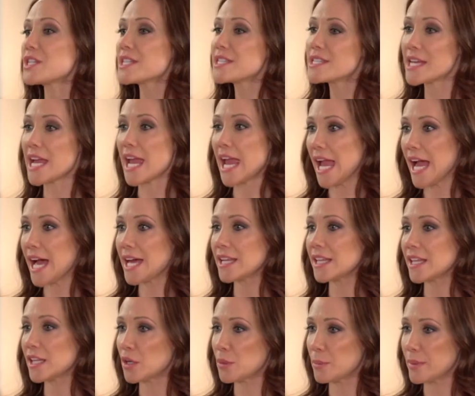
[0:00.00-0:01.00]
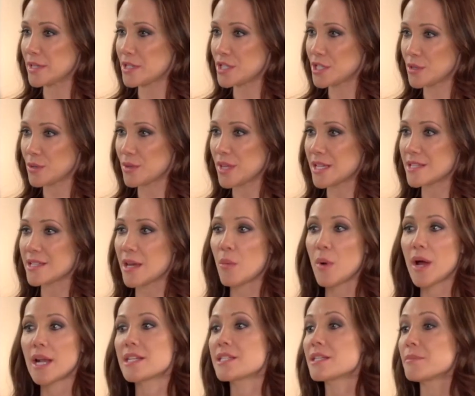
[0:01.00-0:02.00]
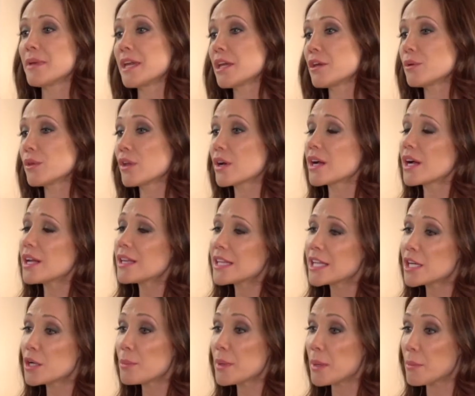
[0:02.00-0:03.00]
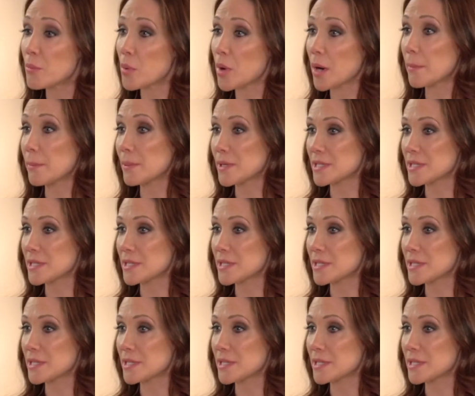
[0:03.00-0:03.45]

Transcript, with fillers: just to add a little bit to this, I wanted to make you look a little bit more